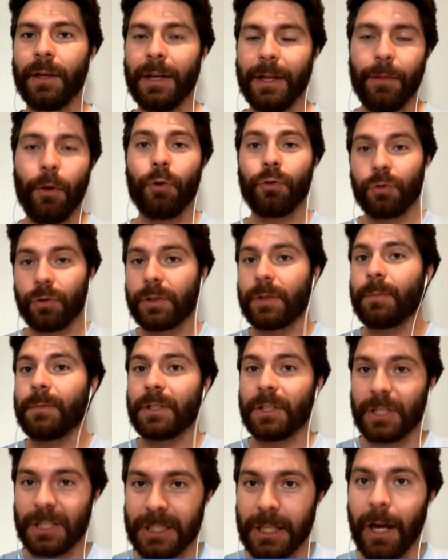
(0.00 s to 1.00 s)
And those are some
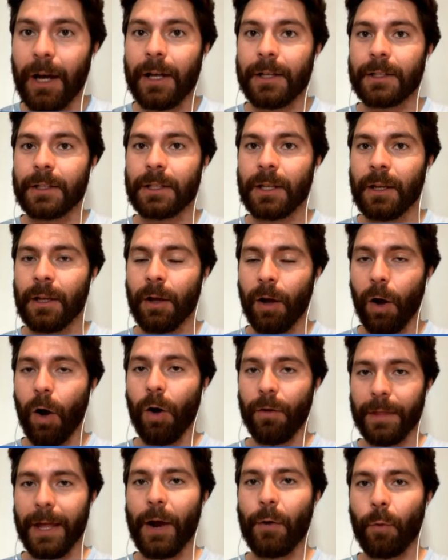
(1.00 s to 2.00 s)
studs
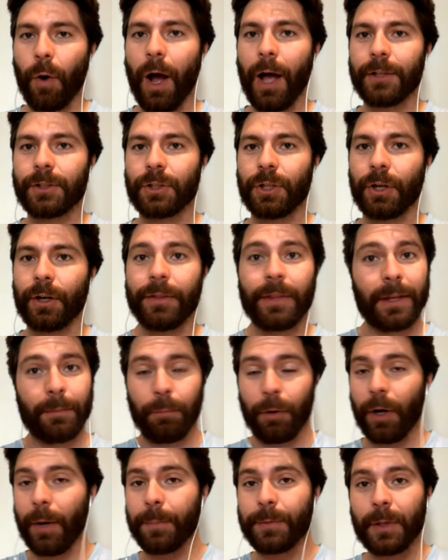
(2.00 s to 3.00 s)
on that roster. And they
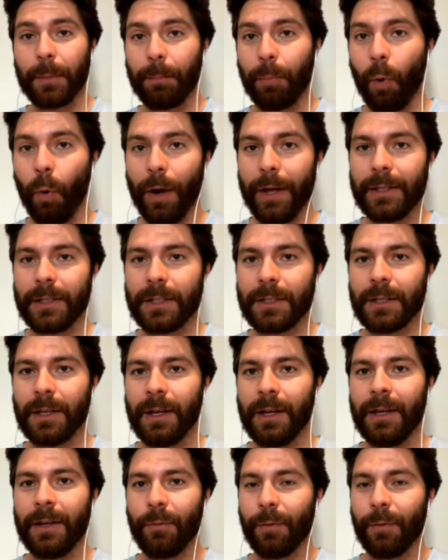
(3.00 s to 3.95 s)
put up some points.